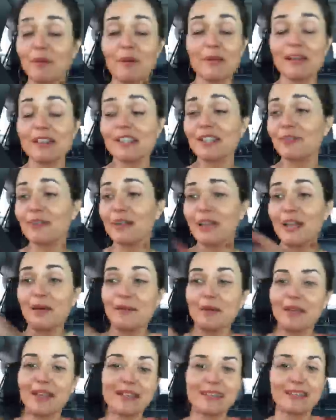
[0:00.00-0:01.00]
about myself right now
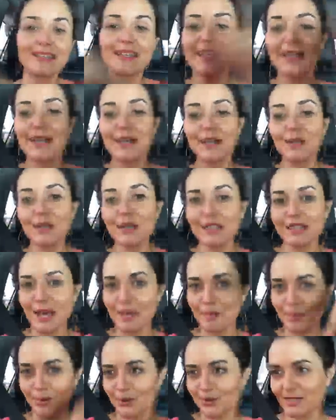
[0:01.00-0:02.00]
because look at
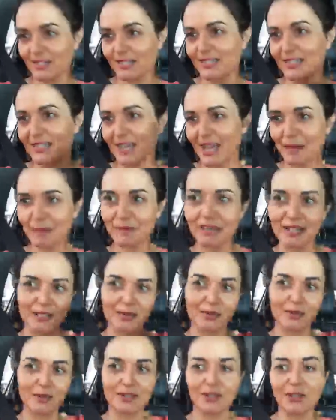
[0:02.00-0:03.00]
that person. I'm not
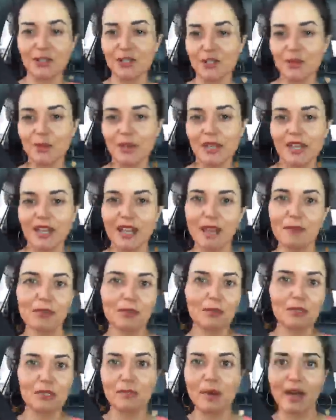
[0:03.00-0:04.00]
doing what they're doing and I'm
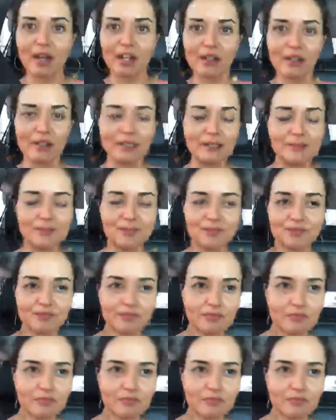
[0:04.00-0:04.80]
so much better. And